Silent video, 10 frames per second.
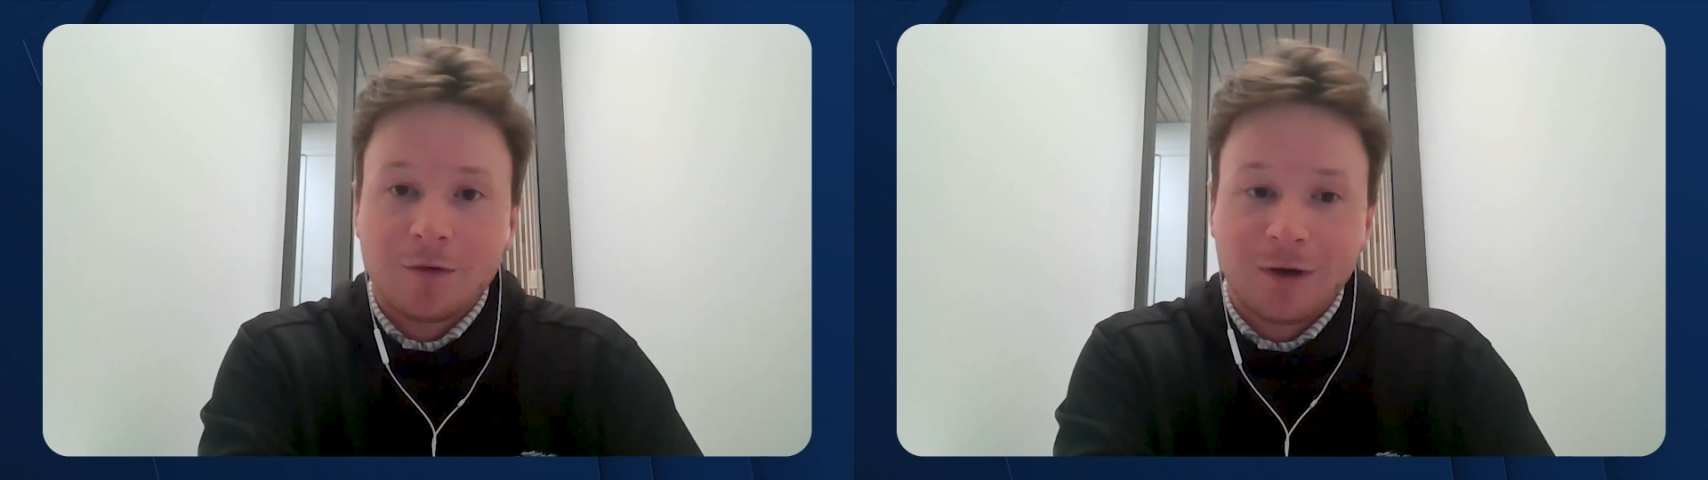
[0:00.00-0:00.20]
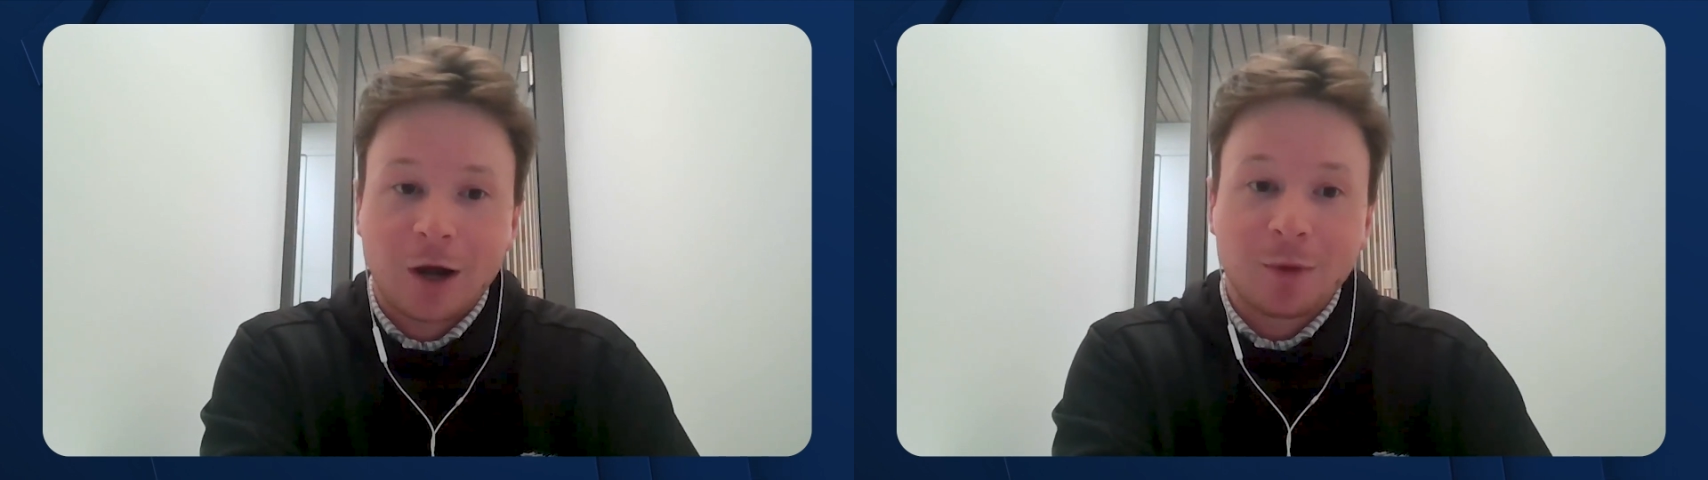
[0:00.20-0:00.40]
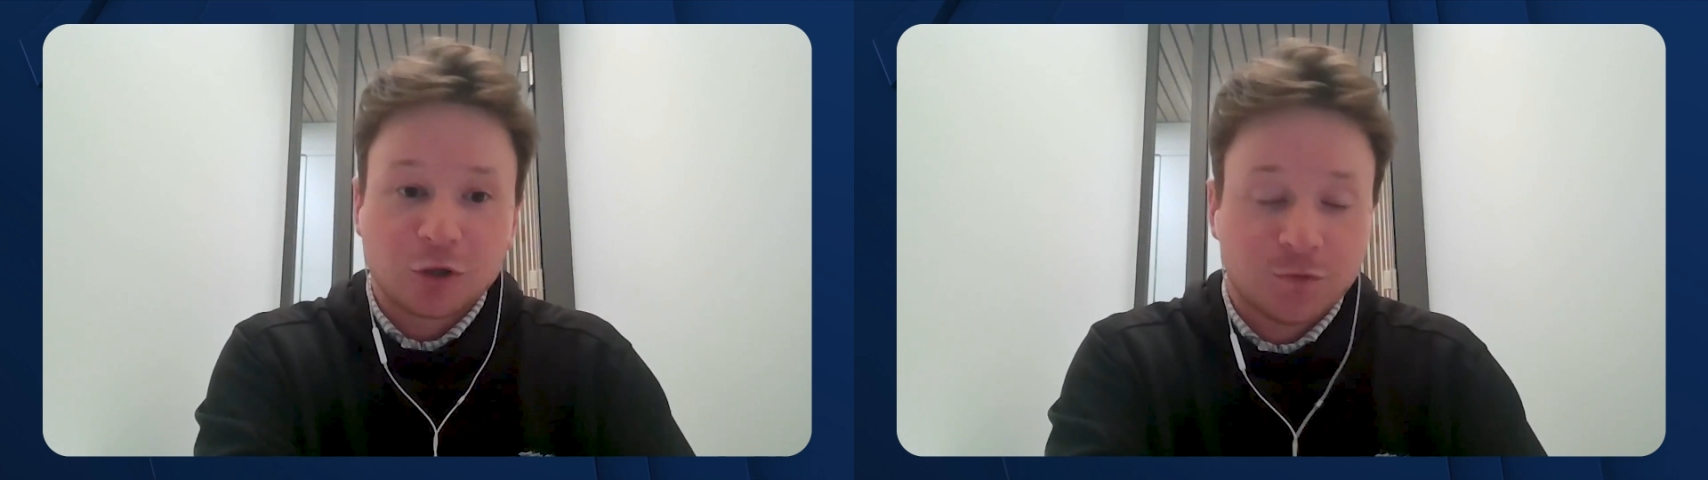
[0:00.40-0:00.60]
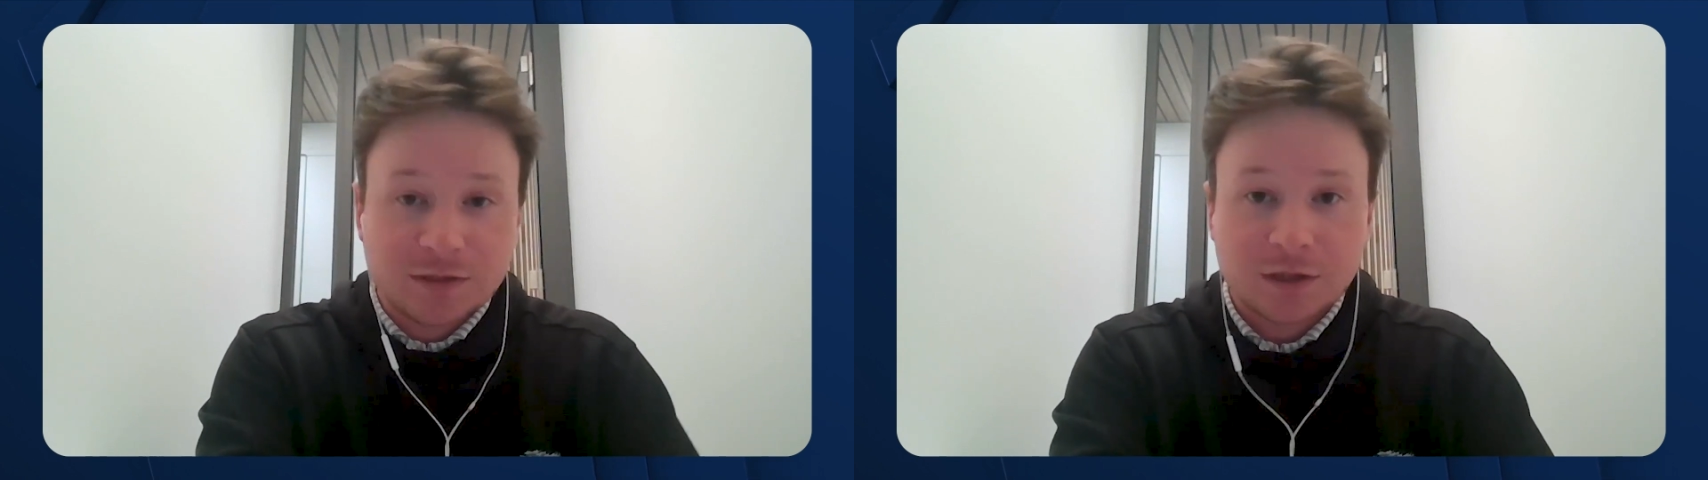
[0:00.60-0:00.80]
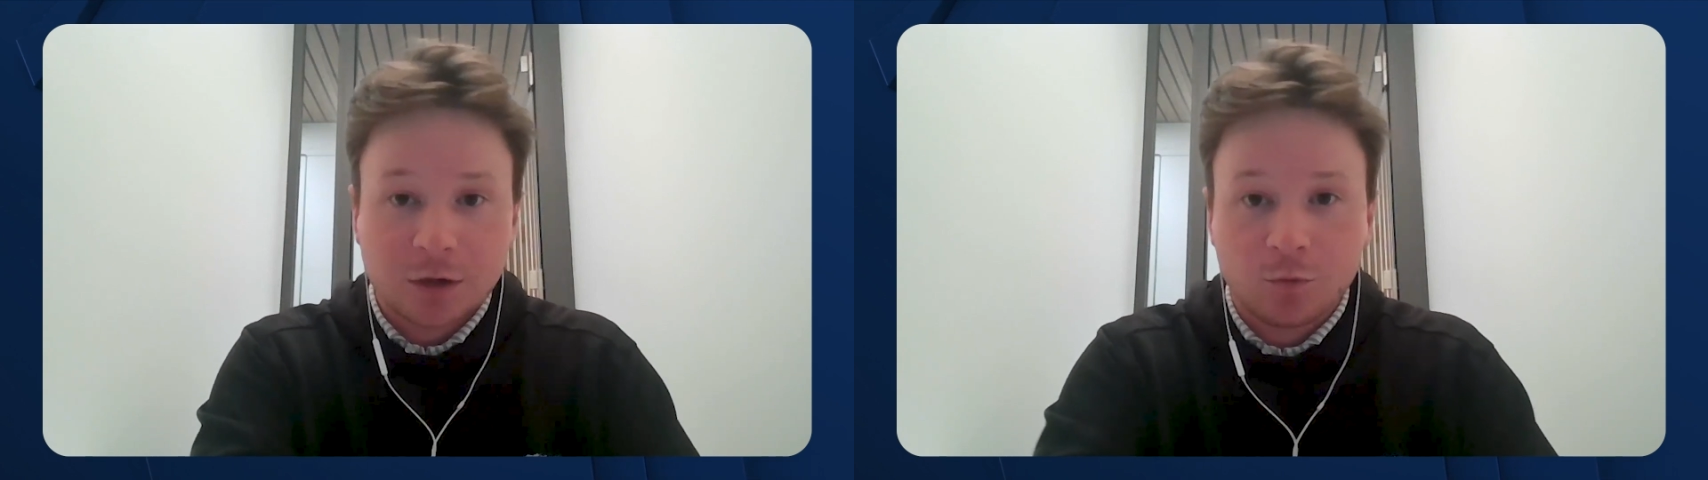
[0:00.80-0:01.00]
very much
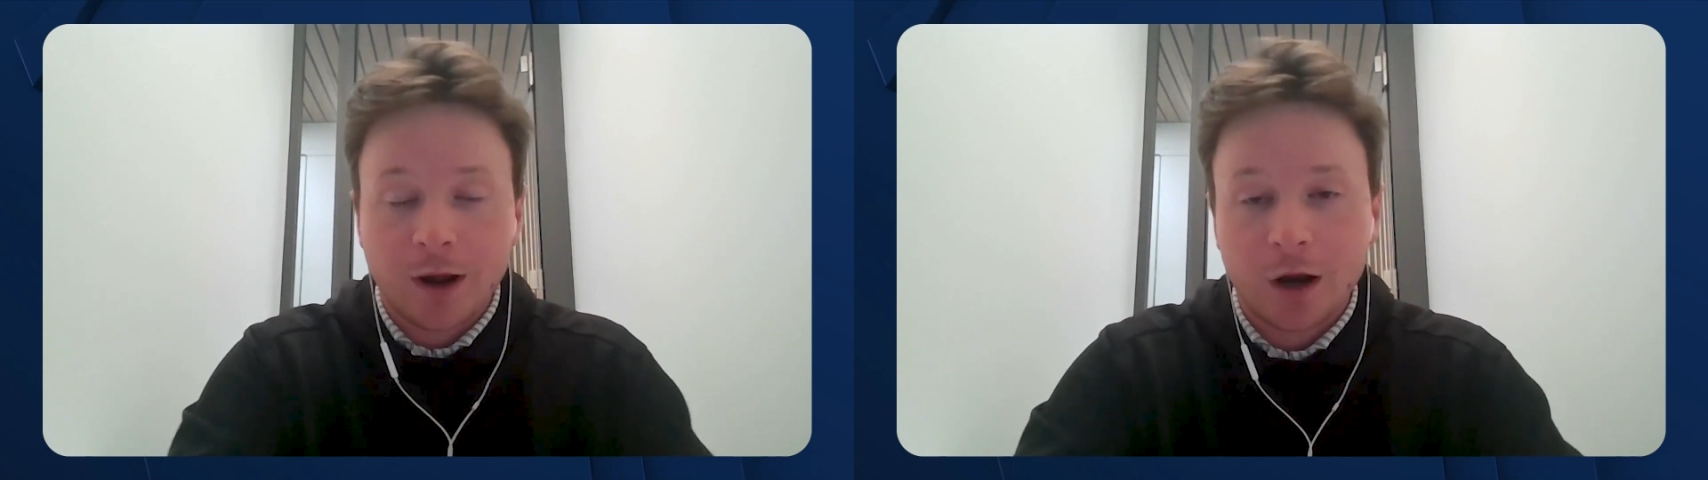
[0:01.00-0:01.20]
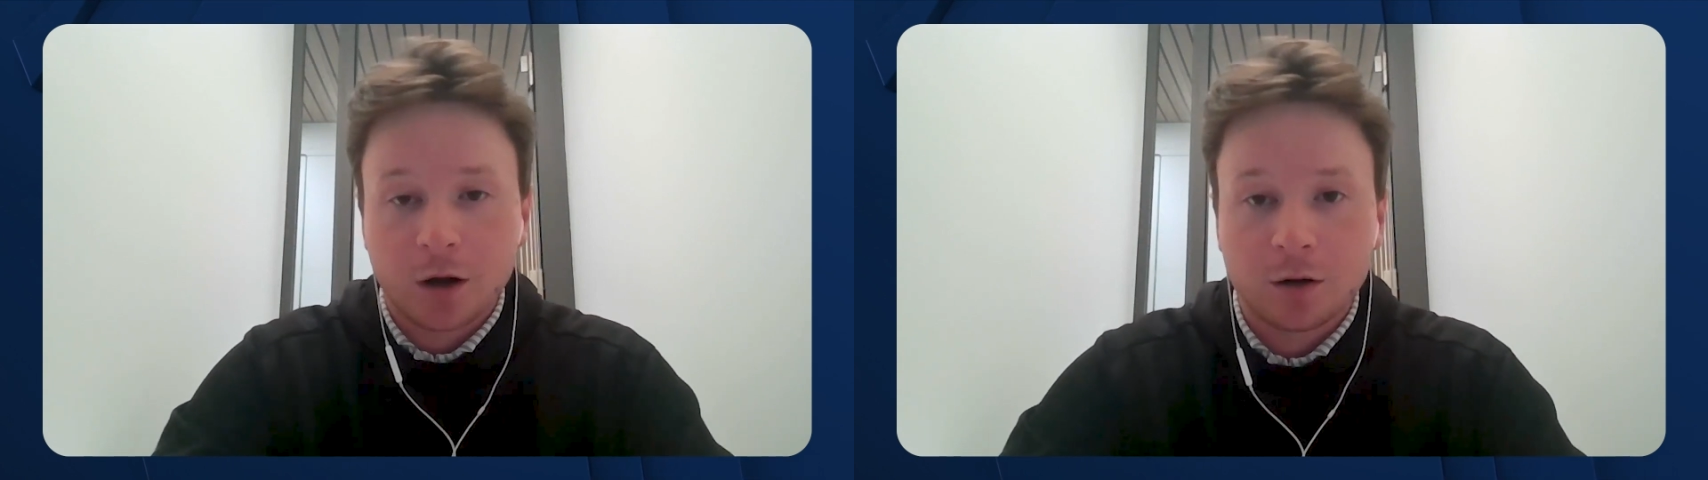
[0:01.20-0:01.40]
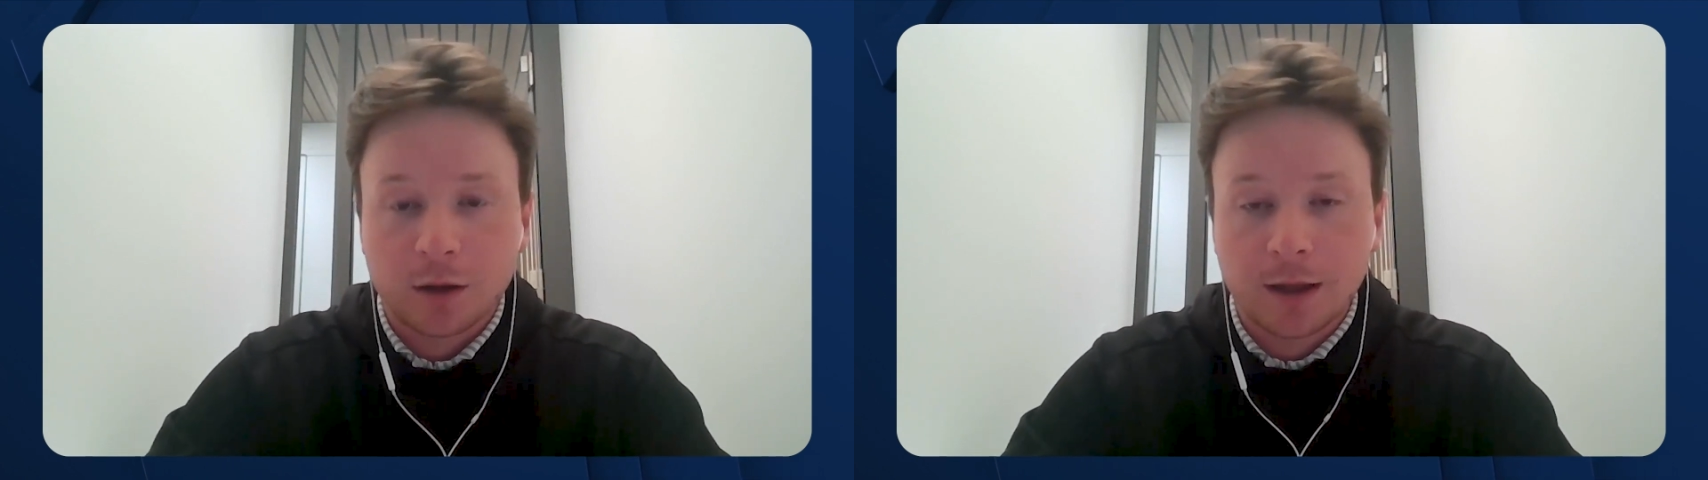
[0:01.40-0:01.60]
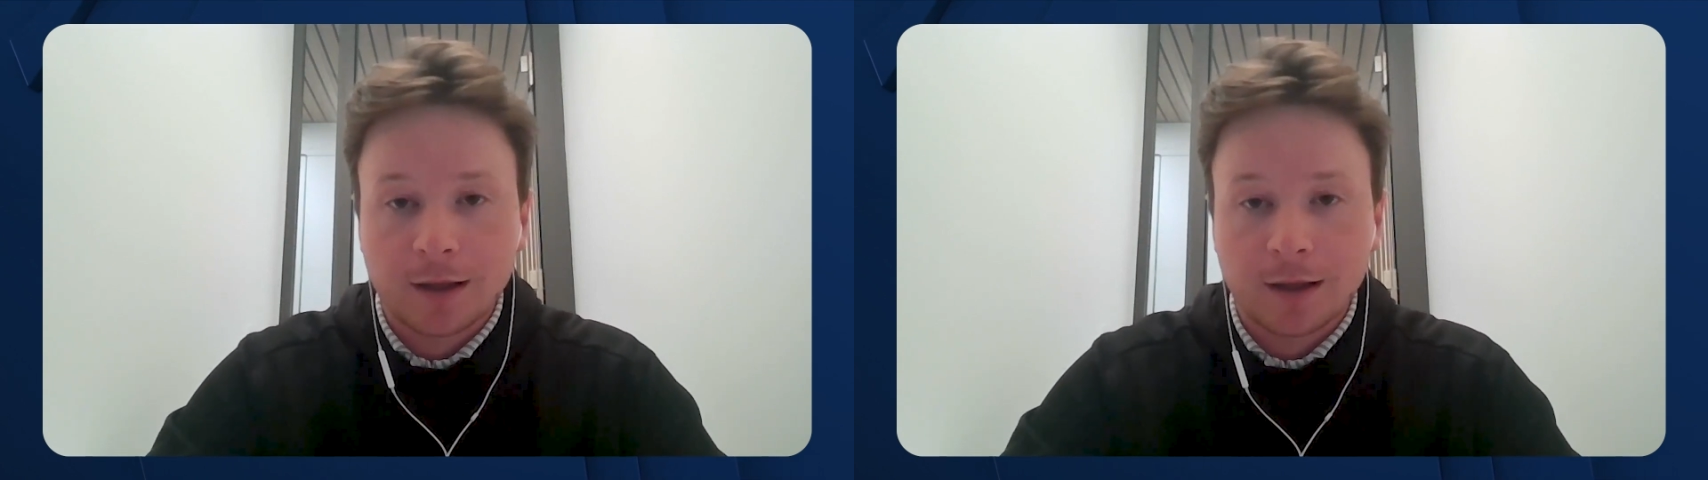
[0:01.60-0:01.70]
fits it, where